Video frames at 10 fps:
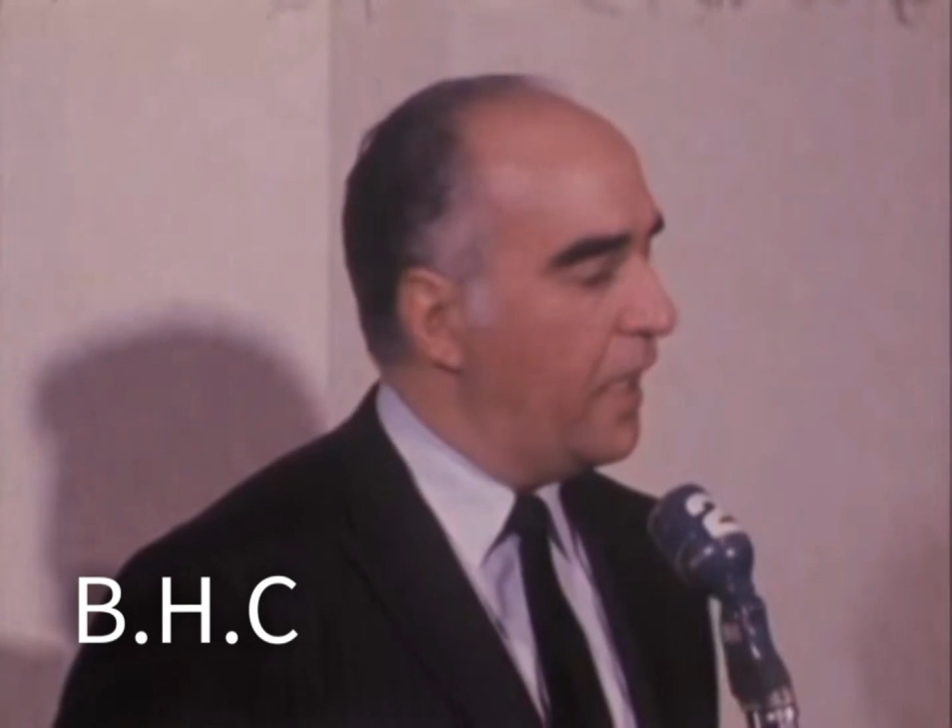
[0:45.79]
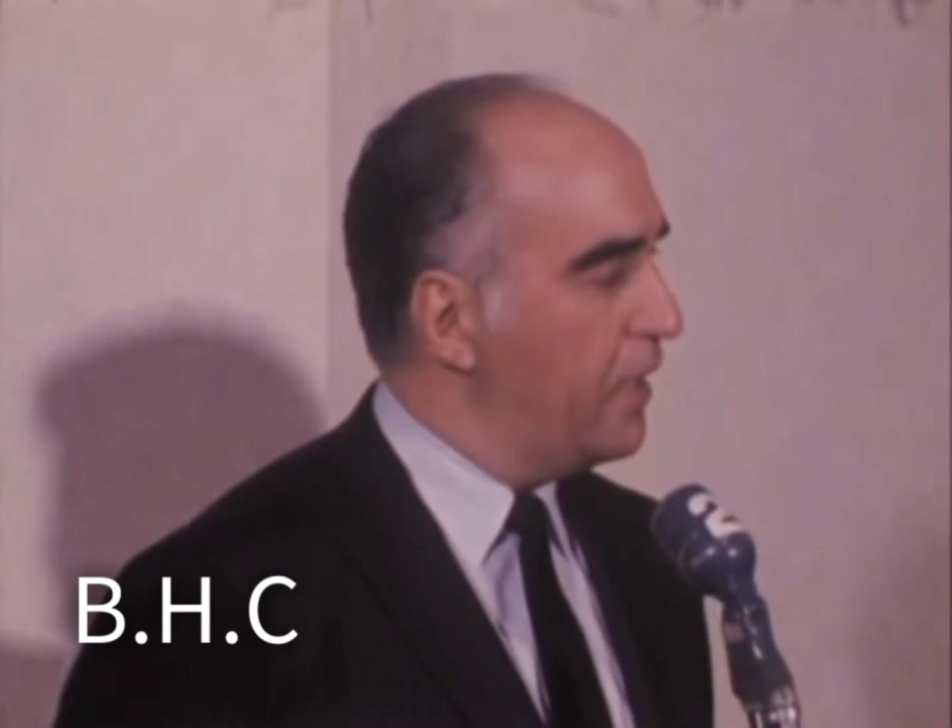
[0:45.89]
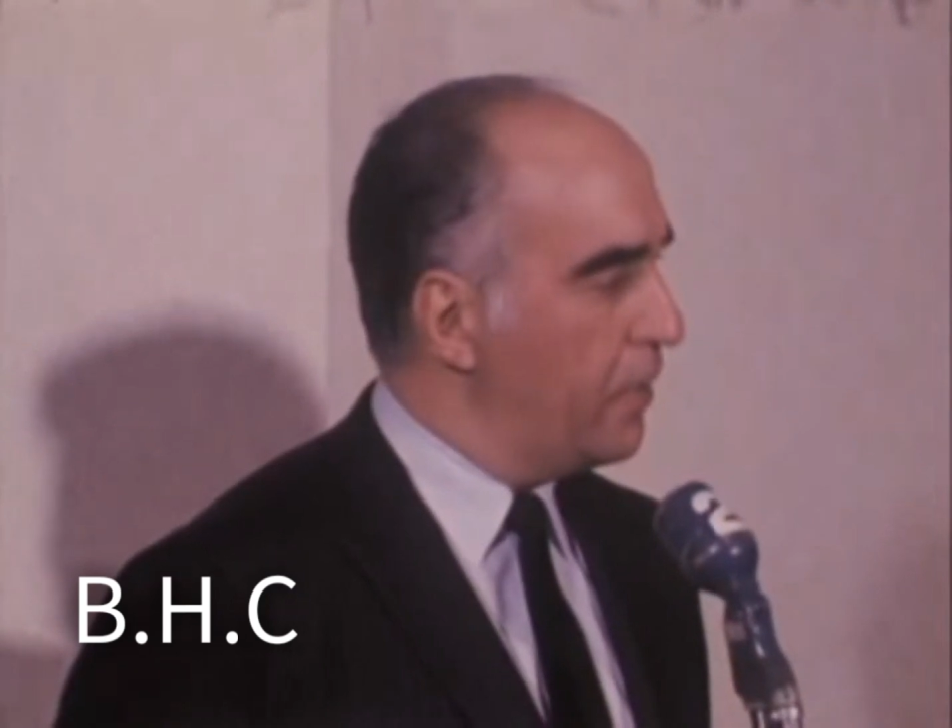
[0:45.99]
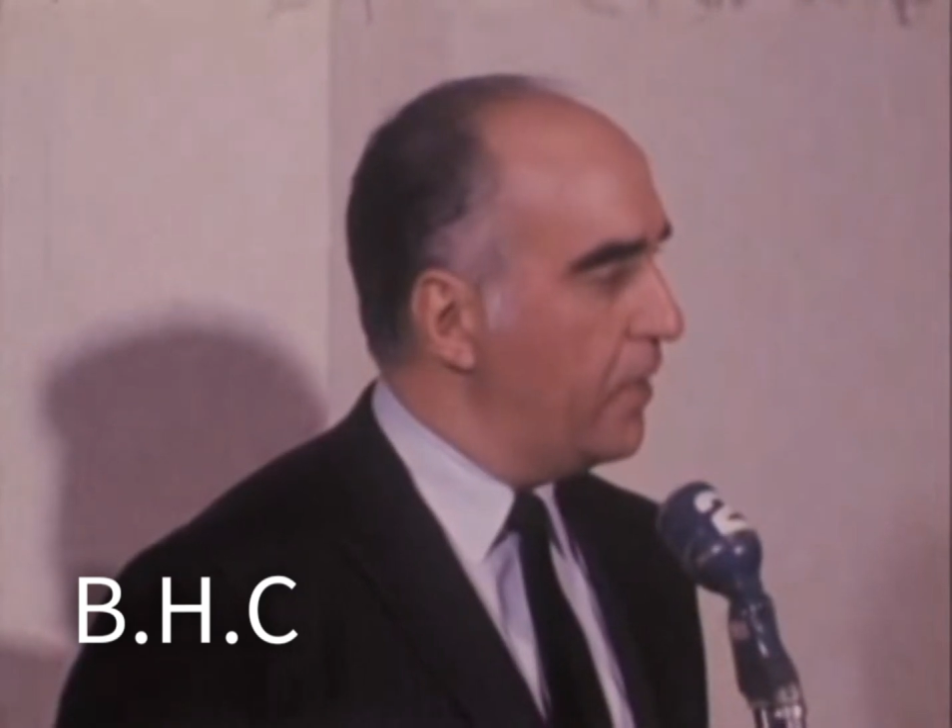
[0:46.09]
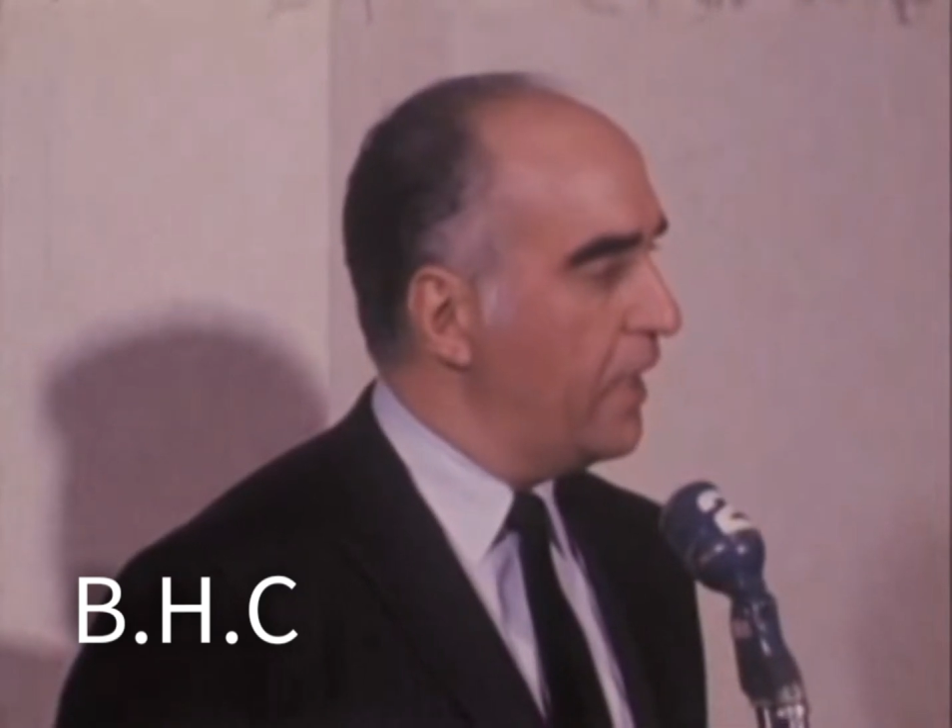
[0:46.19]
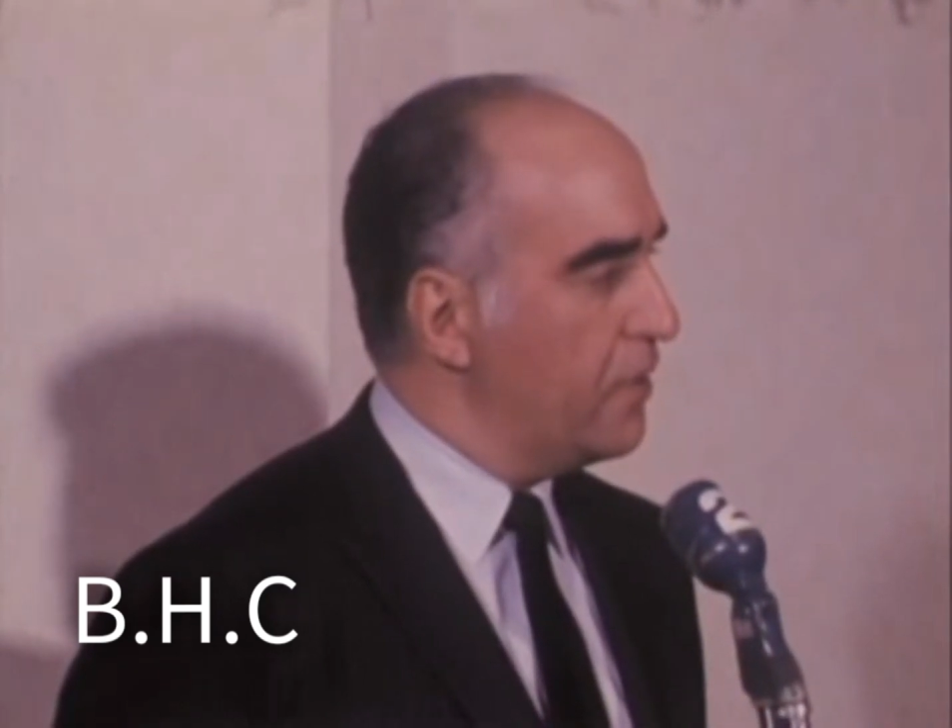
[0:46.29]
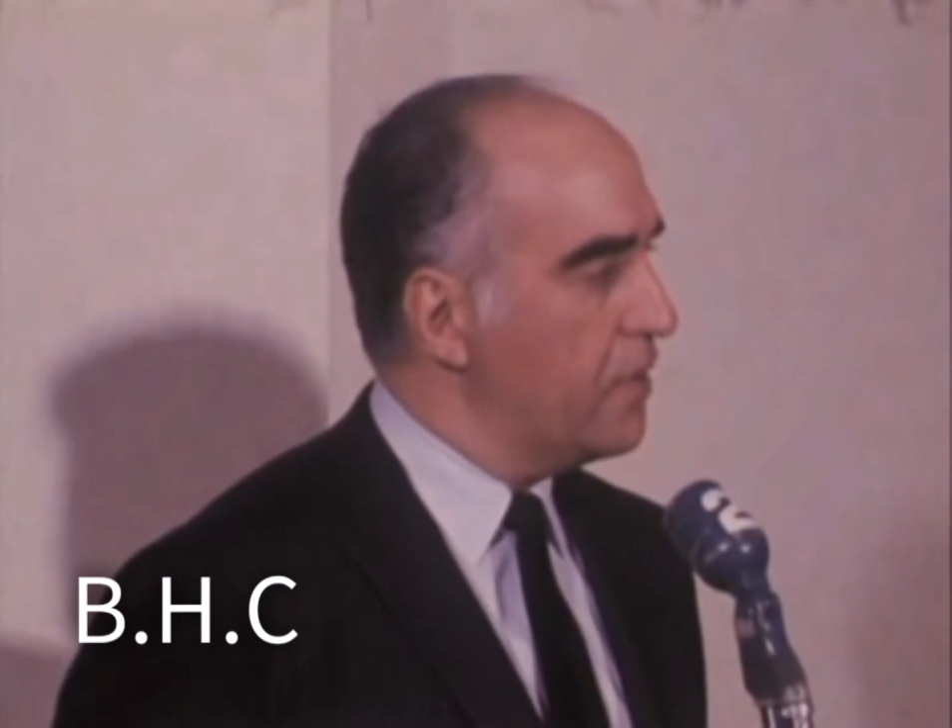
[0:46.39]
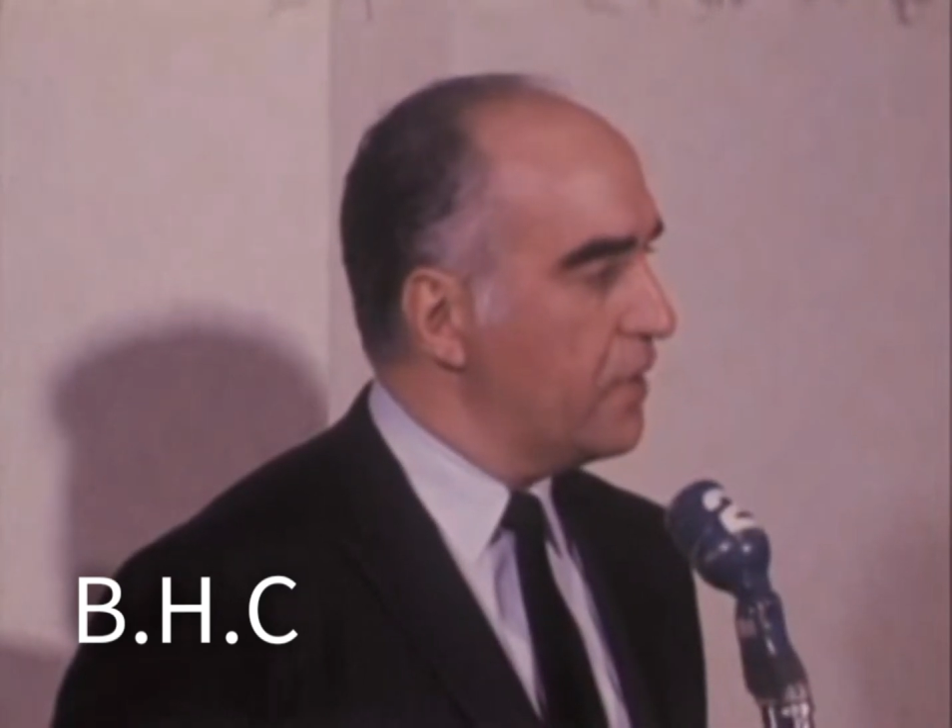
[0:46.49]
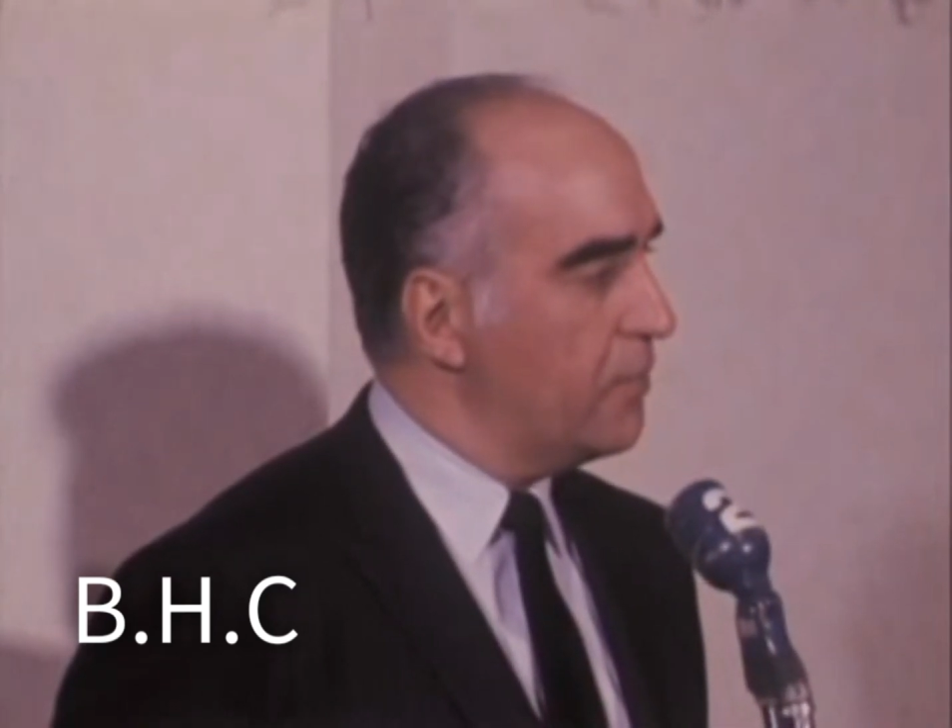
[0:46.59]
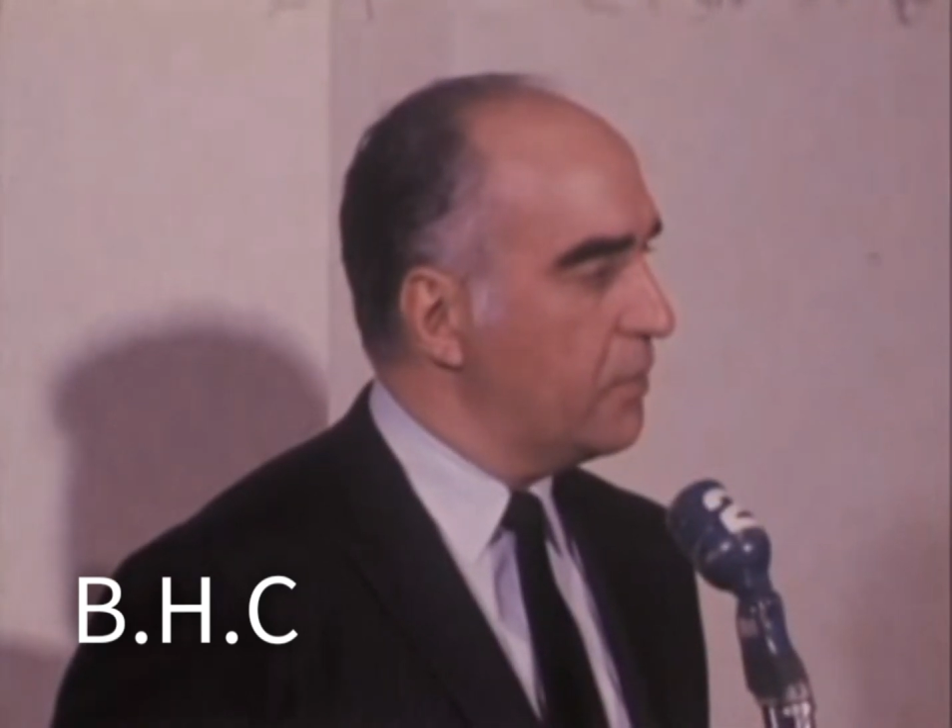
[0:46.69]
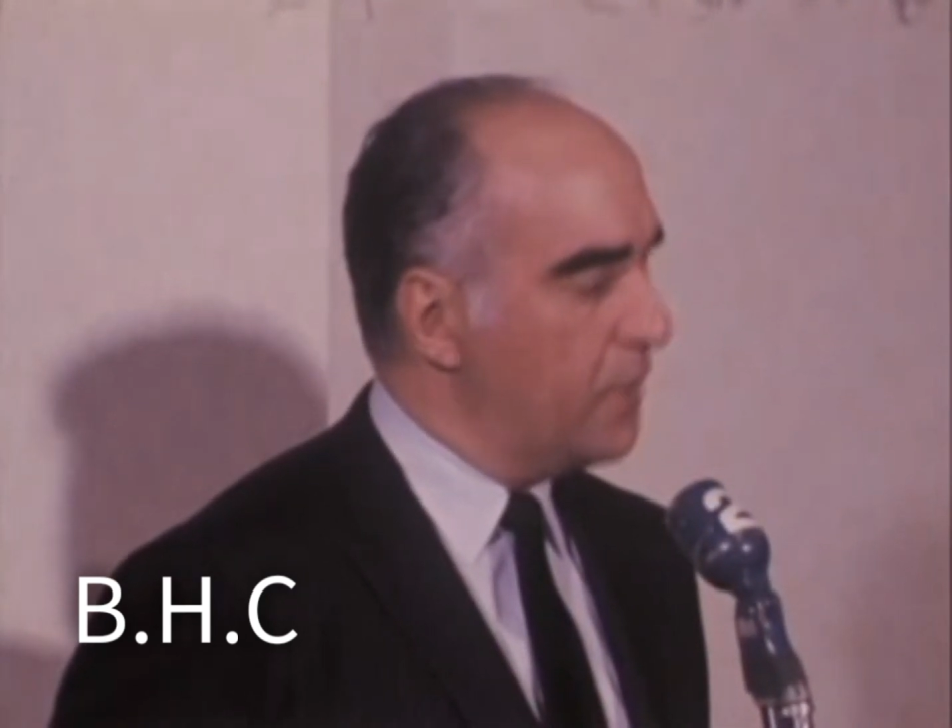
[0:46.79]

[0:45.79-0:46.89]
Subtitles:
and their relationship to